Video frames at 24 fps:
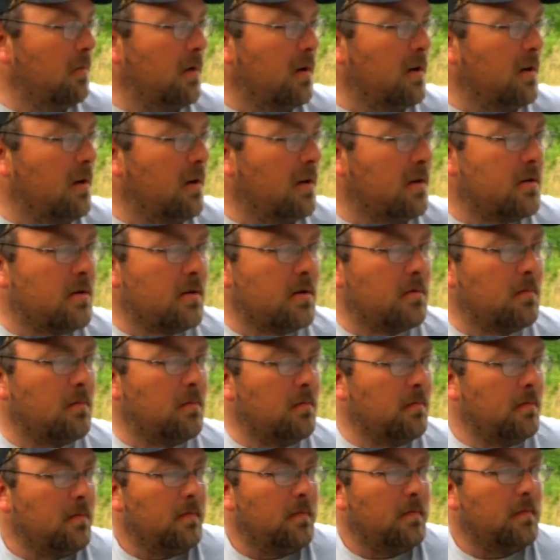because
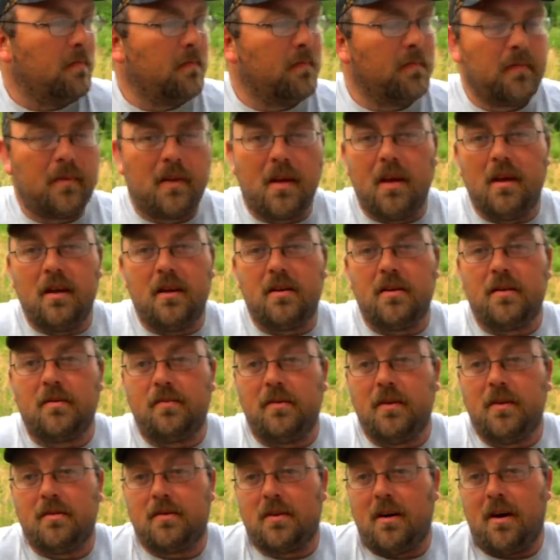it just
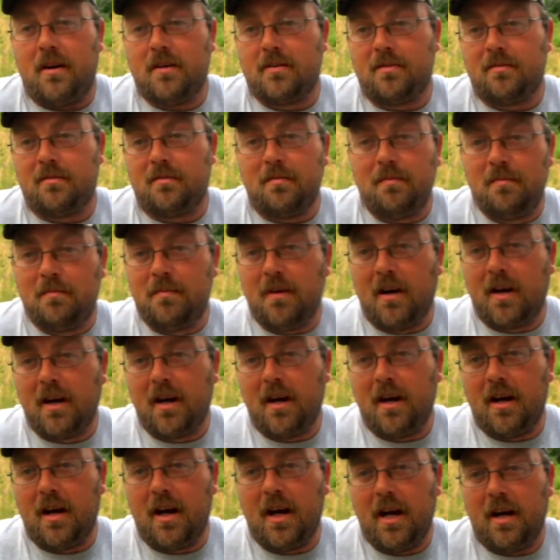feels awesome.
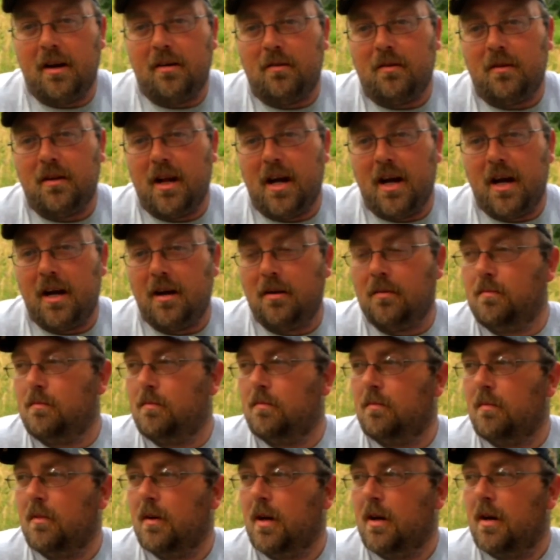I ain't gonna lie.
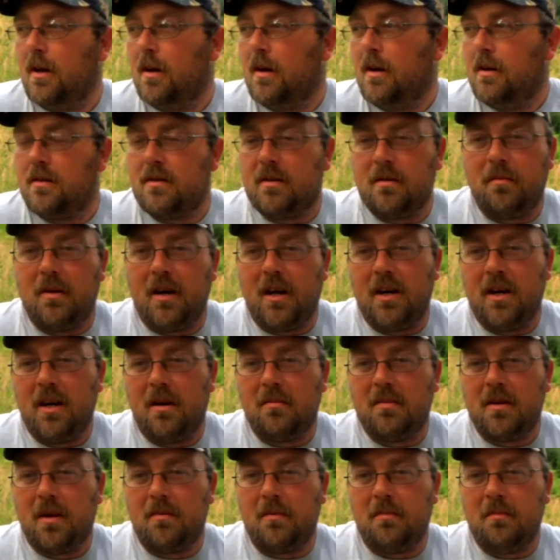Somebody
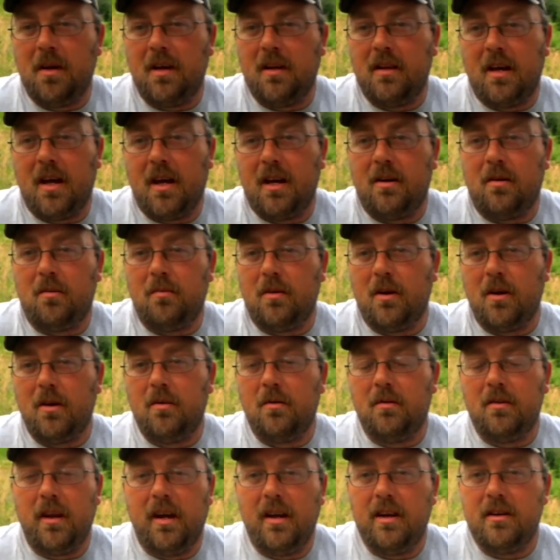comes up to me that I don't
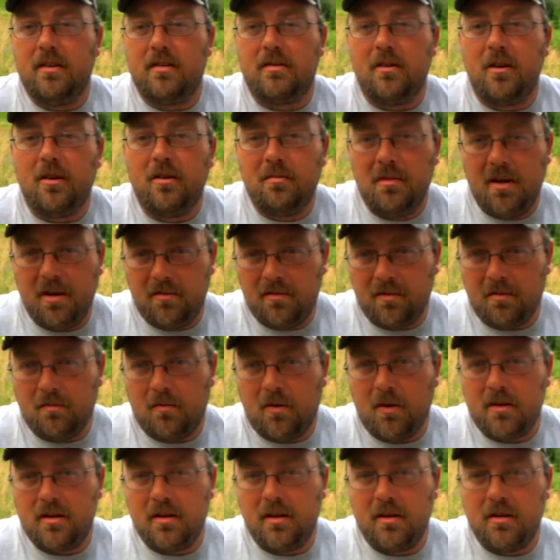know and they just know me from
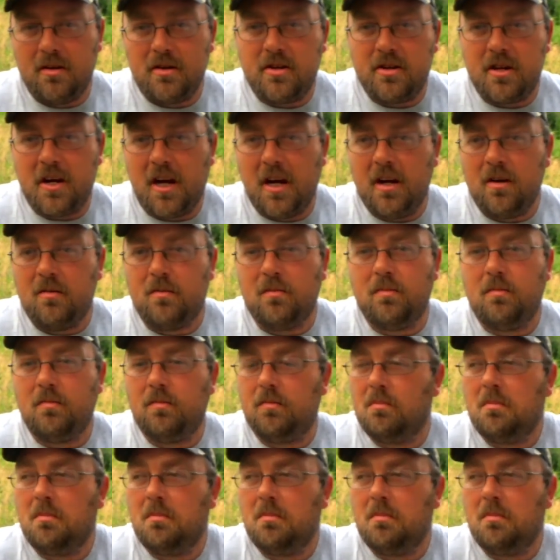watching this channel.